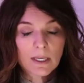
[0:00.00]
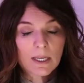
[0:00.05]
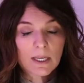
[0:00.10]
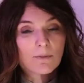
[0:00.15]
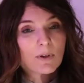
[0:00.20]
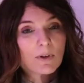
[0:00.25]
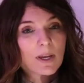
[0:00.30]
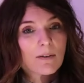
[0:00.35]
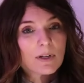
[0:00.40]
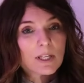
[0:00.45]
If
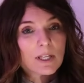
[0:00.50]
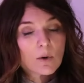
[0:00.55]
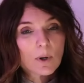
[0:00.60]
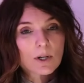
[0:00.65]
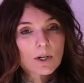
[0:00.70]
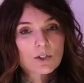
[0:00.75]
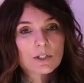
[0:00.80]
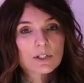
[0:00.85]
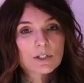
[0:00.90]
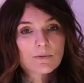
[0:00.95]
you have any
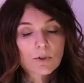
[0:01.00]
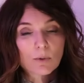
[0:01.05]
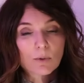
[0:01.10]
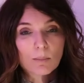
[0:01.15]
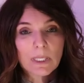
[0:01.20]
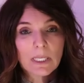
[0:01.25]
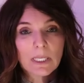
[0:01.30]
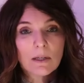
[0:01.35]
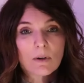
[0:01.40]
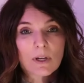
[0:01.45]
questions for
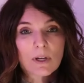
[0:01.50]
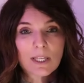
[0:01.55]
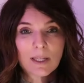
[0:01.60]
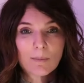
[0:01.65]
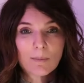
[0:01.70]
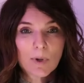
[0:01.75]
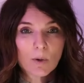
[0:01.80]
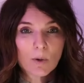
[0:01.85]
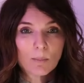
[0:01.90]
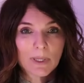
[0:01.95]
me, you can
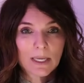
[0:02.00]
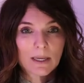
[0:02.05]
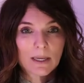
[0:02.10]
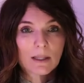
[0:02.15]
email me at